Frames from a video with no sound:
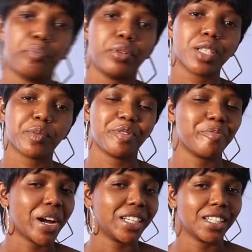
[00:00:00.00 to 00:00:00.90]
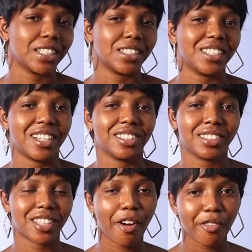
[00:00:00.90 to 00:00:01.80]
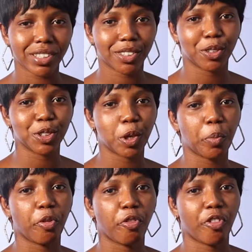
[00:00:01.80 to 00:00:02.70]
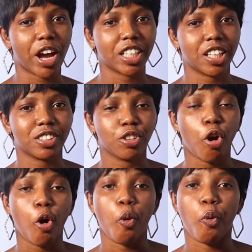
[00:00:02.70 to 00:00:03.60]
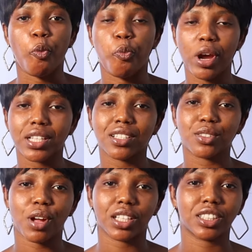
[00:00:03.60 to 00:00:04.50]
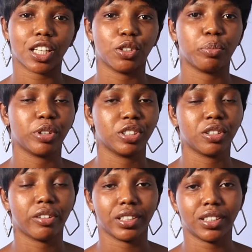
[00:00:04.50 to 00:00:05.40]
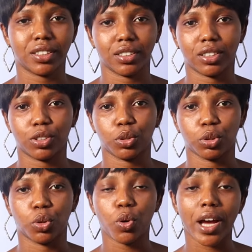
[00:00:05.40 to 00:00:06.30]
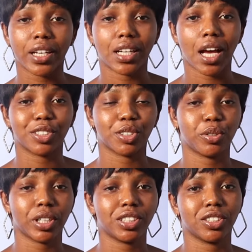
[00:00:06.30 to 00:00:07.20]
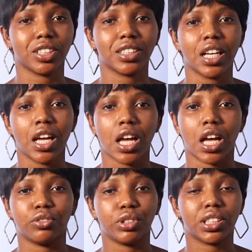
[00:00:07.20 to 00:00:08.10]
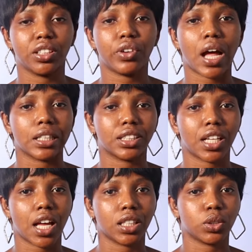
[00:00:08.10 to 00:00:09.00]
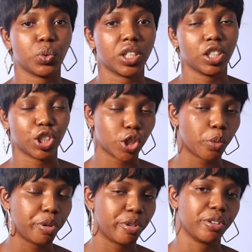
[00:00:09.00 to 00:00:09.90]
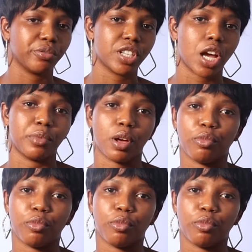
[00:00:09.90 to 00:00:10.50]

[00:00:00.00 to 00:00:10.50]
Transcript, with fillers: Please be reminded that there are several solution providers waiting to answer your burning questions. So go ahead and ask your questions and receive answers within a short period of time.